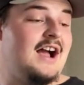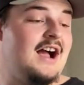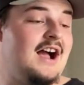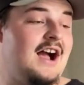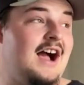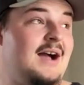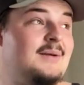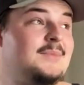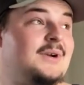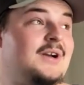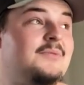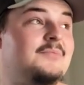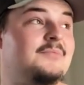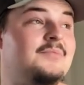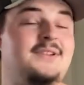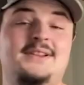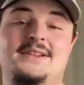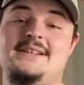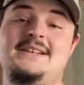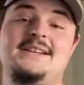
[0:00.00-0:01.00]
I'm
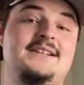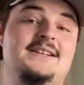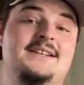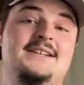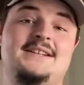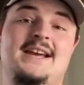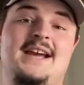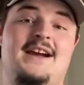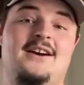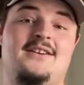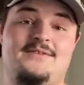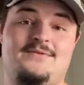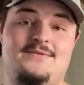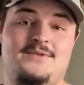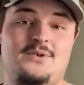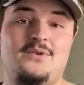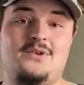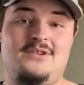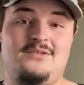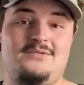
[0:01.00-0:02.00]
completely down if
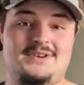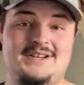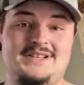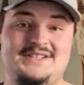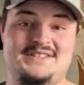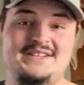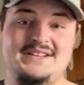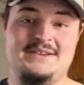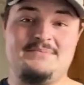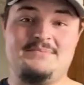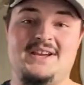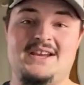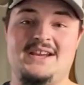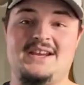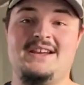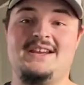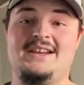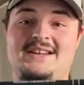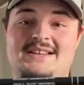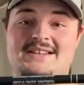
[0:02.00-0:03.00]
you all want to see
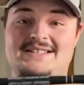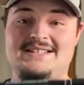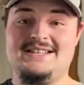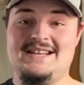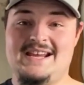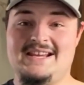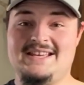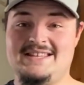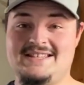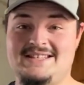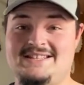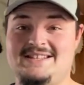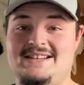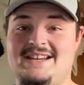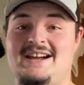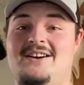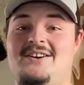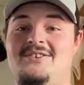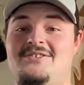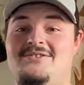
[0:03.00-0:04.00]
me take this
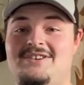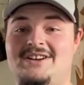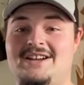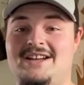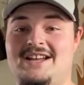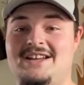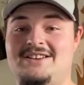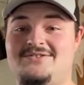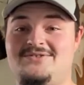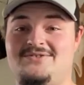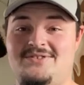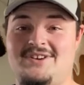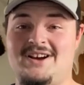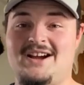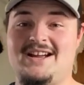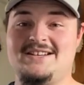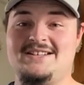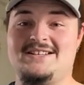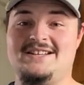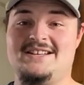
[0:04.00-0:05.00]
out and
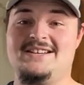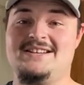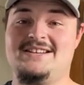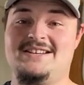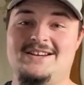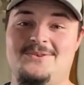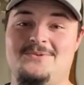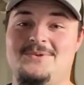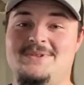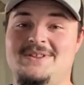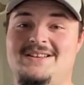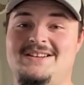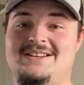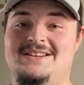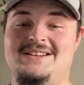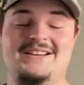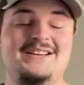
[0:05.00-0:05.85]
try to get a deer with it.